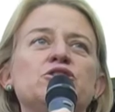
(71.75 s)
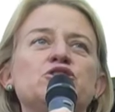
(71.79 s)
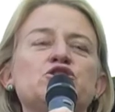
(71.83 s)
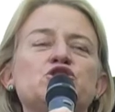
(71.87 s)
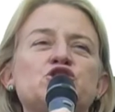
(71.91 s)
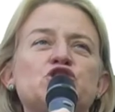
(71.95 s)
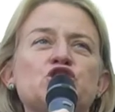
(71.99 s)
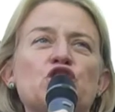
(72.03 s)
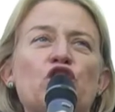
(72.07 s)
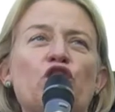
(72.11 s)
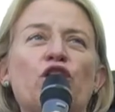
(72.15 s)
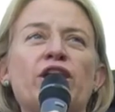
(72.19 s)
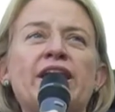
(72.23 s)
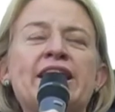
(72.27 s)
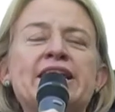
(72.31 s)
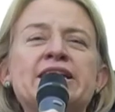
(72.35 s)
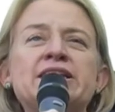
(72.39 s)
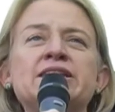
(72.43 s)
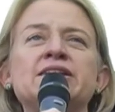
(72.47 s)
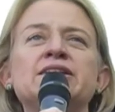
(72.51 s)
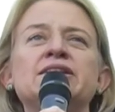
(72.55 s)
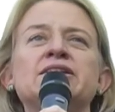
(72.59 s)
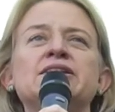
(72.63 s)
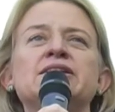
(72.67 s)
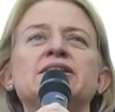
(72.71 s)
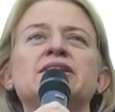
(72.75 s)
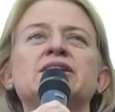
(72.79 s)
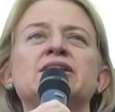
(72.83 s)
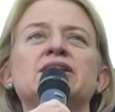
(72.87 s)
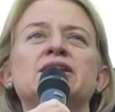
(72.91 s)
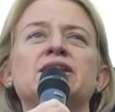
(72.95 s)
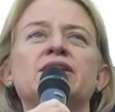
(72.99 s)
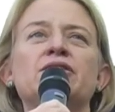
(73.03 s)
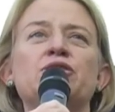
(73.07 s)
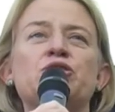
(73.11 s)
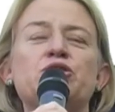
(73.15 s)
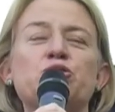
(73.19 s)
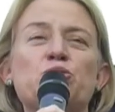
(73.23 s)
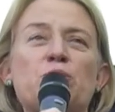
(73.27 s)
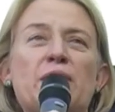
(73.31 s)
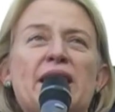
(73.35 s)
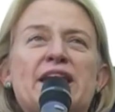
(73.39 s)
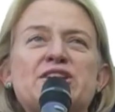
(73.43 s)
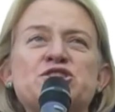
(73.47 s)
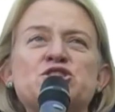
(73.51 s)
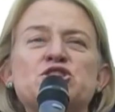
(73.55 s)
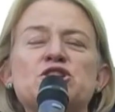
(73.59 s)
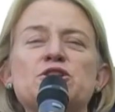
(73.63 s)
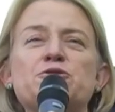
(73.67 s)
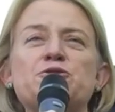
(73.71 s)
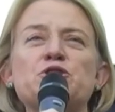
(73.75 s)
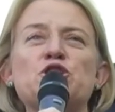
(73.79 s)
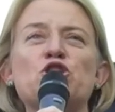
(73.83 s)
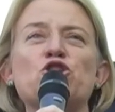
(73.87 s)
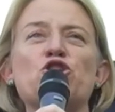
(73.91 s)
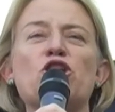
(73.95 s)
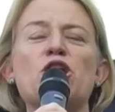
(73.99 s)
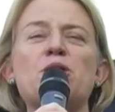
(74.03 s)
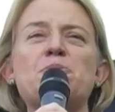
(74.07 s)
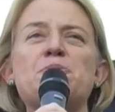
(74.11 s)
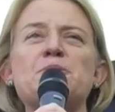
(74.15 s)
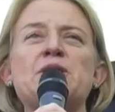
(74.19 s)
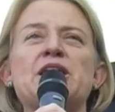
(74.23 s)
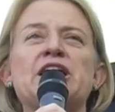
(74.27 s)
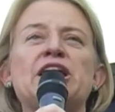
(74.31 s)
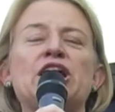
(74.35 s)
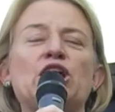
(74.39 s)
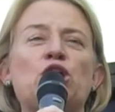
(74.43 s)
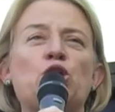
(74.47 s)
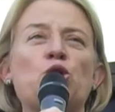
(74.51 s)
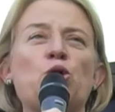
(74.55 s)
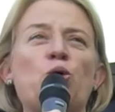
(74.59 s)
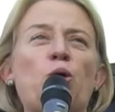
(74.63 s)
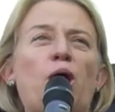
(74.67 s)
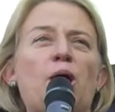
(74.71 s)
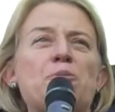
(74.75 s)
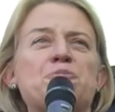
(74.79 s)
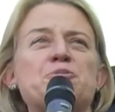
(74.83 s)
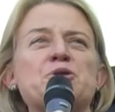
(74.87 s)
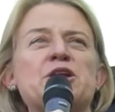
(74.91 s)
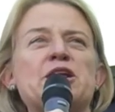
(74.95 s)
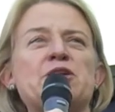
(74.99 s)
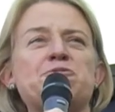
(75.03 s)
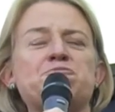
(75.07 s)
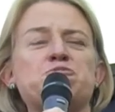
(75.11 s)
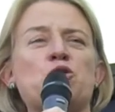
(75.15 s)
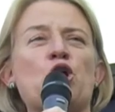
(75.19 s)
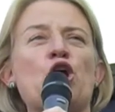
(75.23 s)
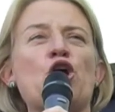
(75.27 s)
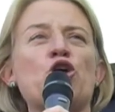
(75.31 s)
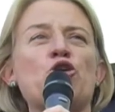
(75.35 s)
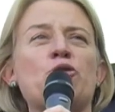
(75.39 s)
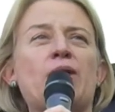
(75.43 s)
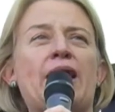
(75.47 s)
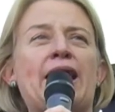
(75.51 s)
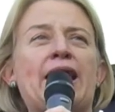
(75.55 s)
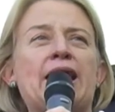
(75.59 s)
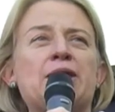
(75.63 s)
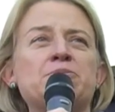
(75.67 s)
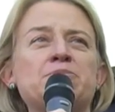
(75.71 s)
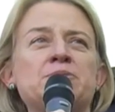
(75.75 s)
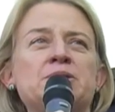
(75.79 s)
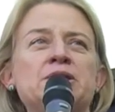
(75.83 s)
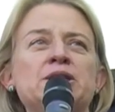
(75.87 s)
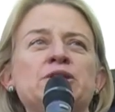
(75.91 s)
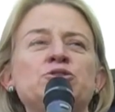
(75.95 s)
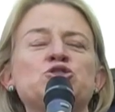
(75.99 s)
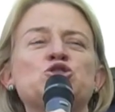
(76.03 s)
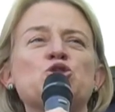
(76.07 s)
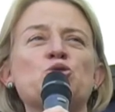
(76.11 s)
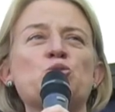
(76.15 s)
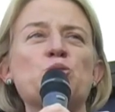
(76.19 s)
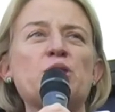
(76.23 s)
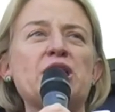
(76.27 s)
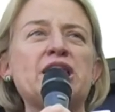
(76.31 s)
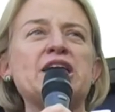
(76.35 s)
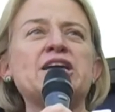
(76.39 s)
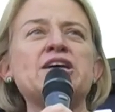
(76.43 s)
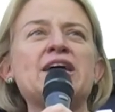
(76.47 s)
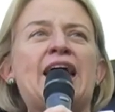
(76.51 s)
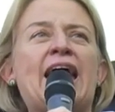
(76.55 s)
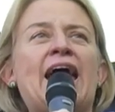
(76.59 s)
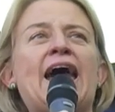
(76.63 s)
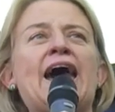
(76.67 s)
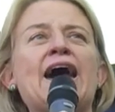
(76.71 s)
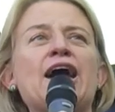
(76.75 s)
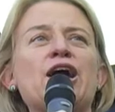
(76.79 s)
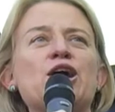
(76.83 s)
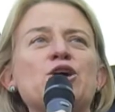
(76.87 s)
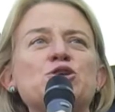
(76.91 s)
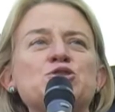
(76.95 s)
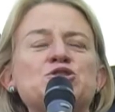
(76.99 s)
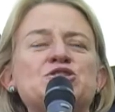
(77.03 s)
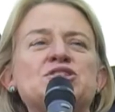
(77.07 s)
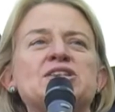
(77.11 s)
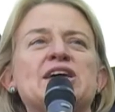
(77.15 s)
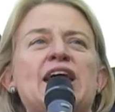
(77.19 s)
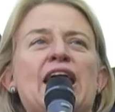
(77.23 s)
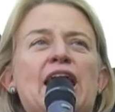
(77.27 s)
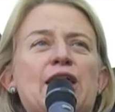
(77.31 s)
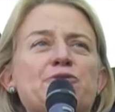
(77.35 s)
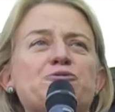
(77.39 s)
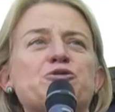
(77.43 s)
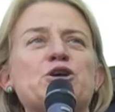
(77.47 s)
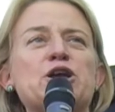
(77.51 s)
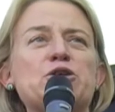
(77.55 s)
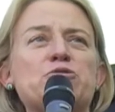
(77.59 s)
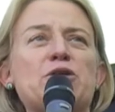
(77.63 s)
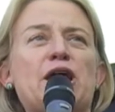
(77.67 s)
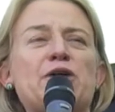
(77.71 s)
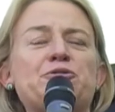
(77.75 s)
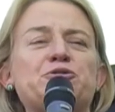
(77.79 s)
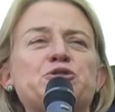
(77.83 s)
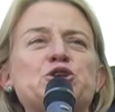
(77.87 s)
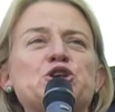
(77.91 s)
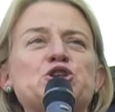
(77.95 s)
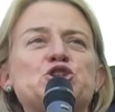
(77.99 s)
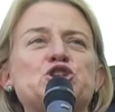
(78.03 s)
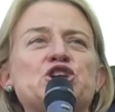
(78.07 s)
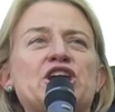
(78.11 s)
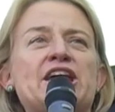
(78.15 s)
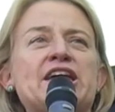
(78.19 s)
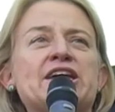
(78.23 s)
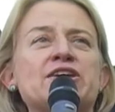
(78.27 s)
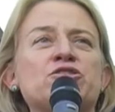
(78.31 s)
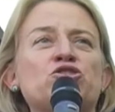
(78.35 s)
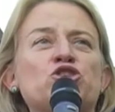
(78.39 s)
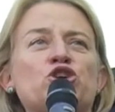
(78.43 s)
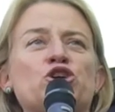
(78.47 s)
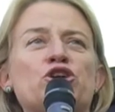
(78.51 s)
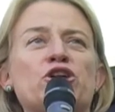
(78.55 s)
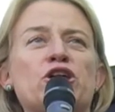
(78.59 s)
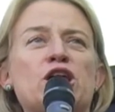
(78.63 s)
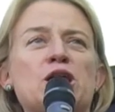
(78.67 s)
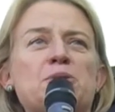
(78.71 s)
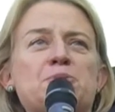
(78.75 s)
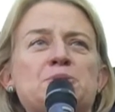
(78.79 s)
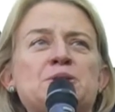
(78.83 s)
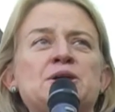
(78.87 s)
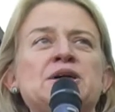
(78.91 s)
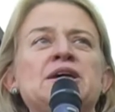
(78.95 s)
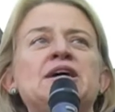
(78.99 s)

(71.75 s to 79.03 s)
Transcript: Join the rest of Europe in a cooperative program to rehouse every refugee in Europe,